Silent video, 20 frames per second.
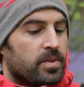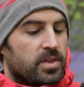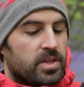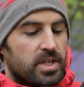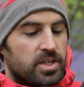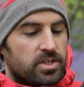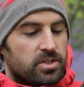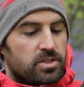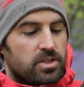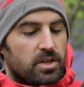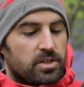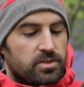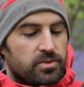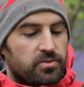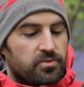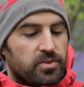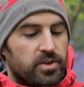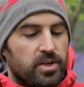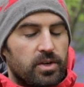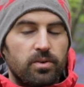this does
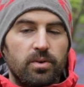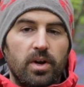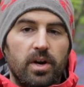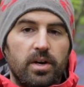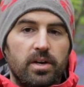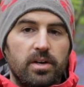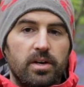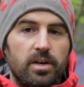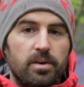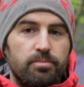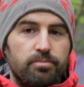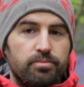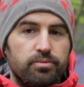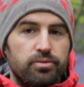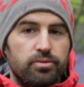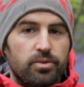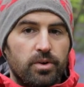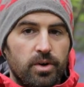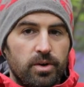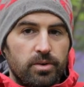feel like a
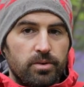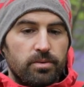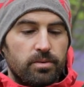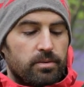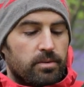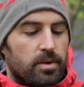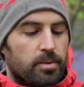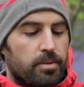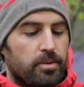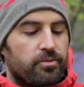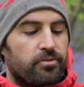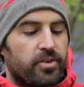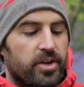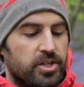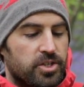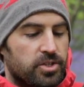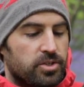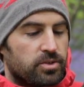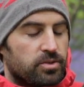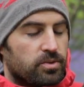
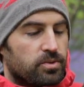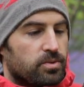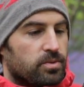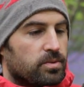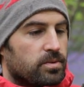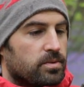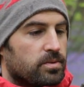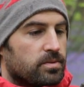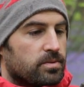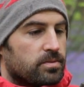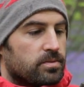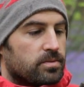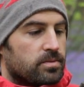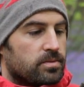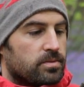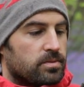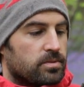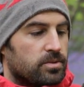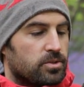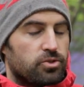professional
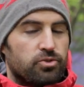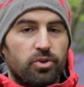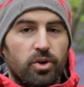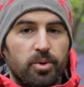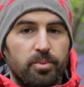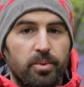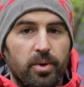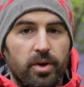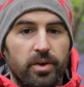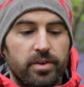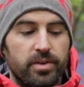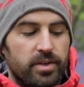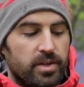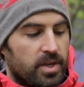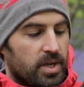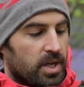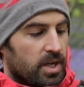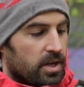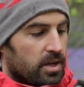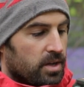tripod.
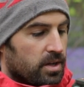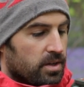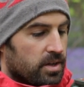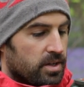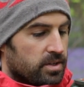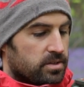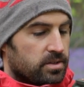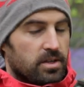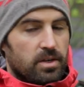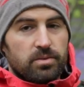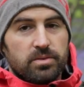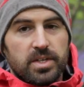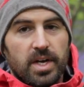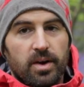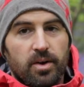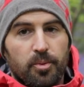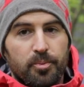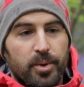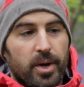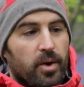There's no
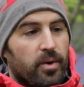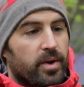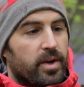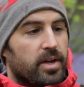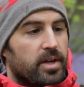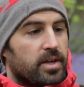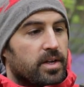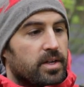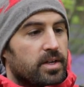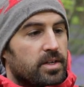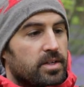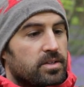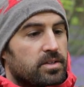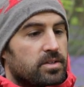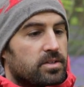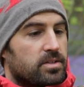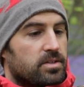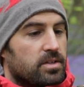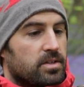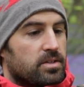doubt about it. It is
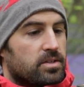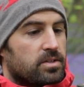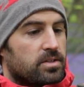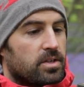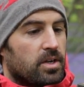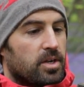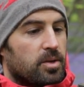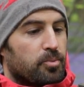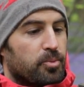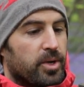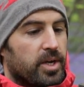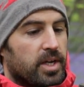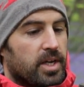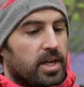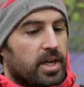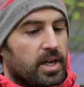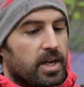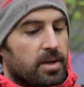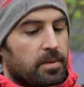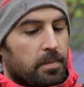a stunning bit of
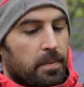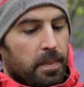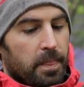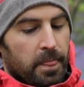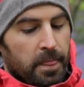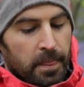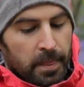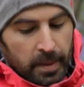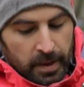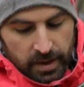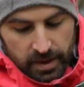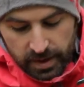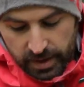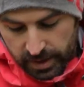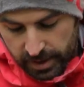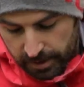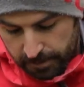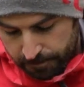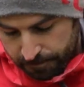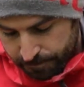kit.
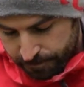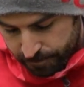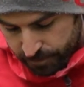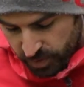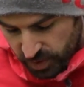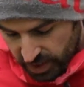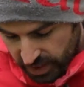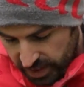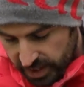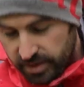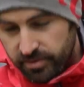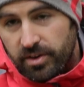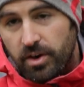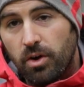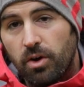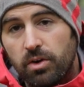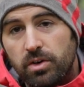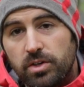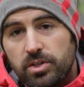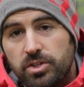The lever
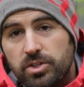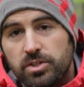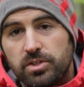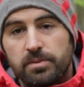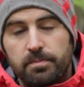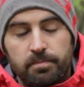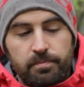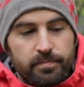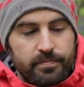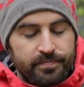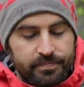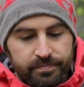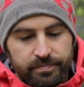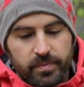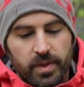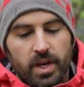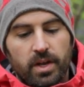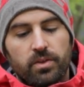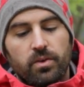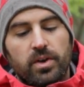locks,
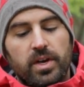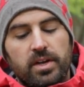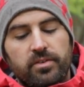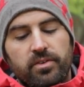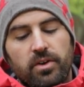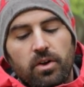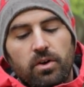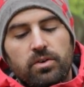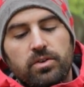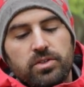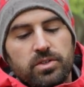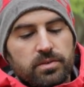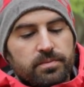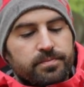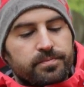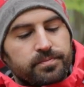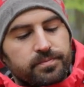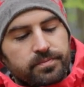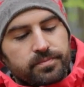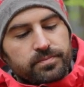not lever locks,
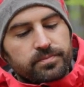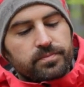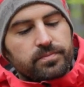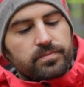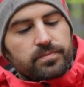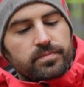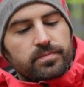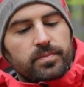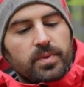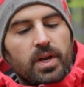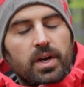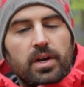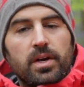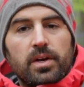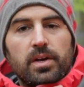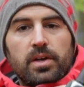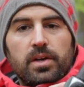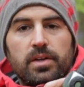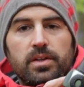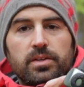
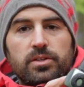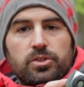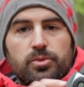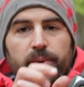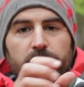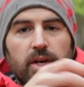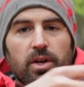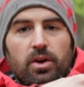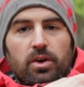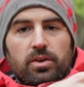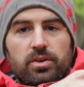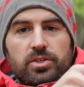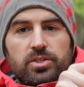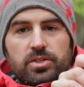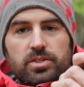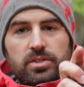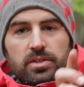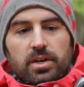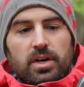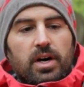the spin
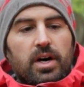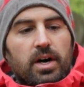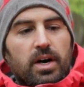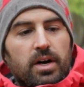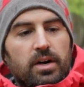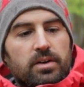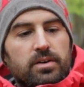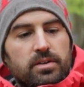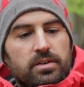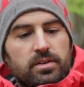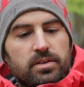locks are